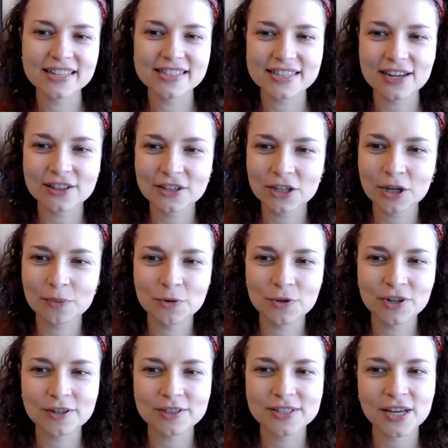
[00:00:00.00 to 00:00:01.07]

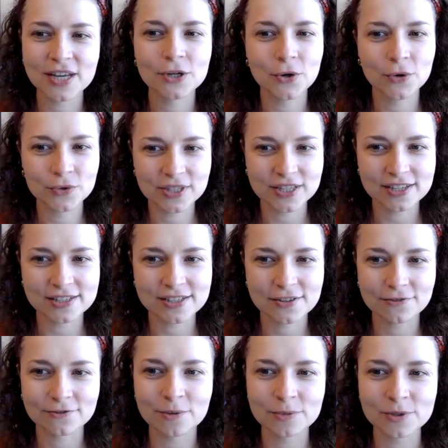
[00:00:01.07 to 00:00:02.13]
Telecommuting Psychosis,
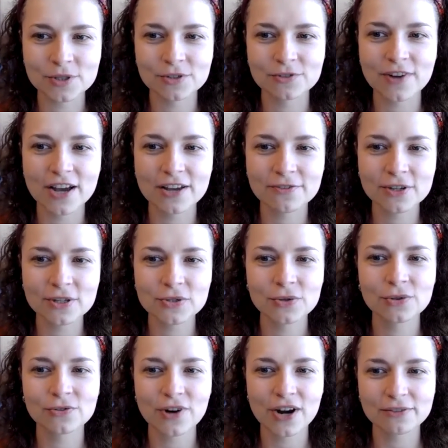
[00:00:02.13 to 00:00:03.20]
from Surviving to
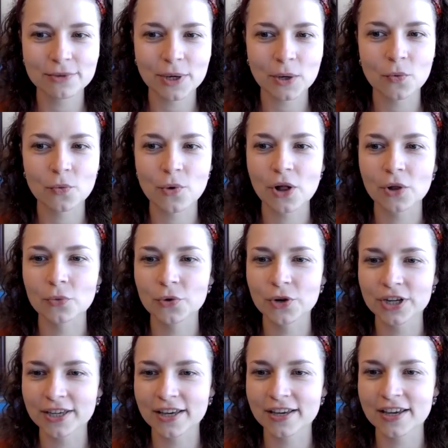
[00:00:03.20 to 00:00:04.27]
Thriving While
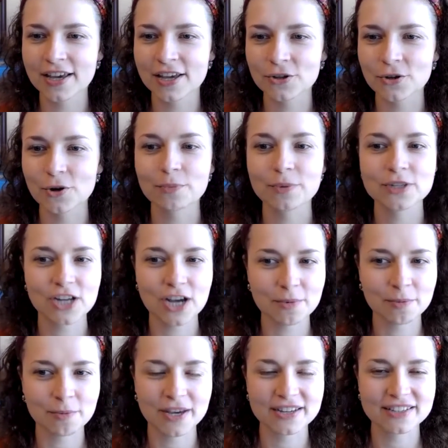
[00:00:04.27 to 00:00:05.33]
Working in Your
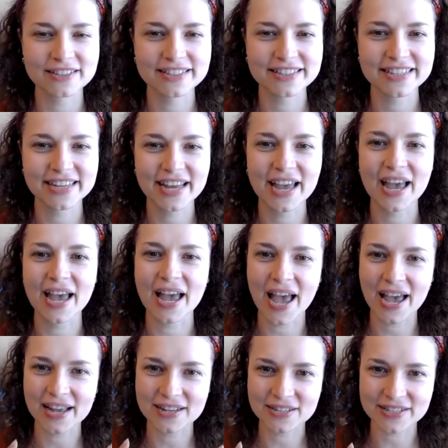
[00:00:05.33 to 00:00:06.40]
Pajama Pants.
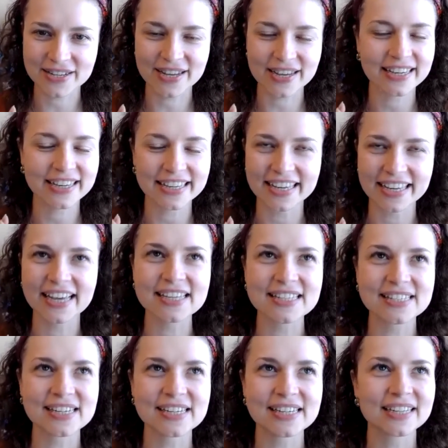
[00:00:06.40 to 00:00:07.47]
And
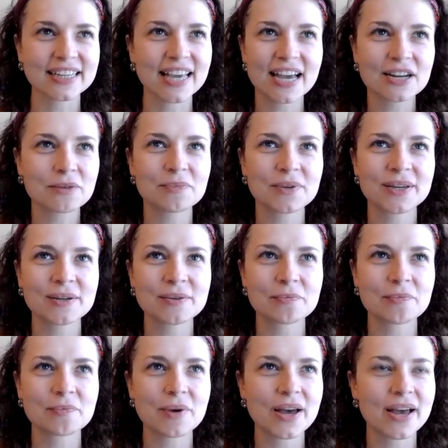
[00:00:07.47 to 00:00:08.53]
can it
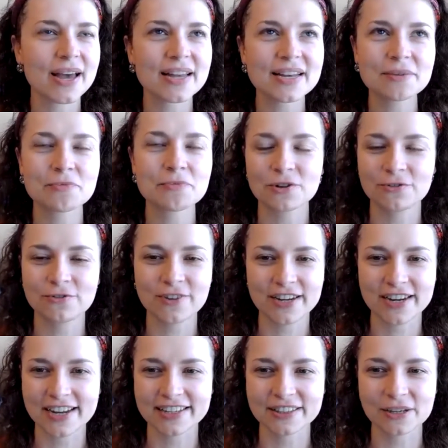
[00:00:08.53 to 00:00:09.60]
be any more
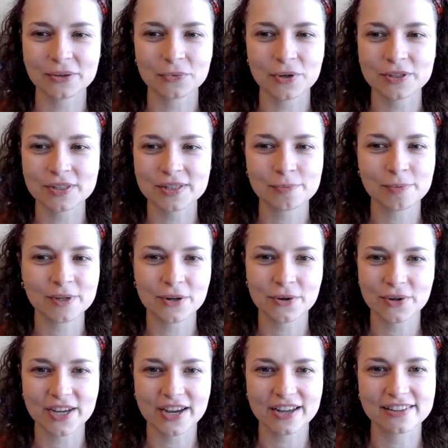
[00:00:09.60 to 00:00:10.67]
fitting than what's been
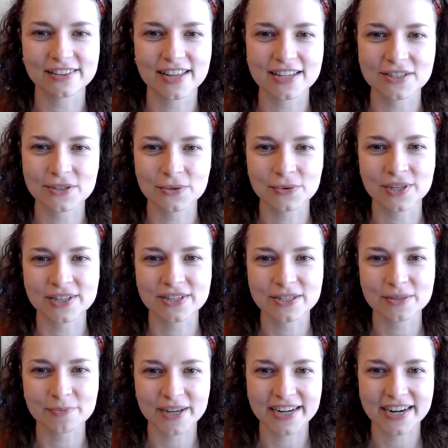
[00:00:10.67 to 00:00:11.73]
going on the last 2 years,
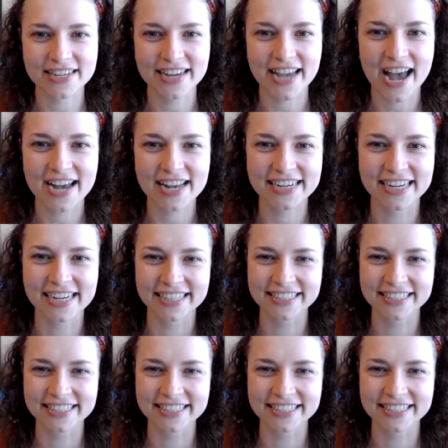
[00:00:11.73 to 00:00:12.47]
might I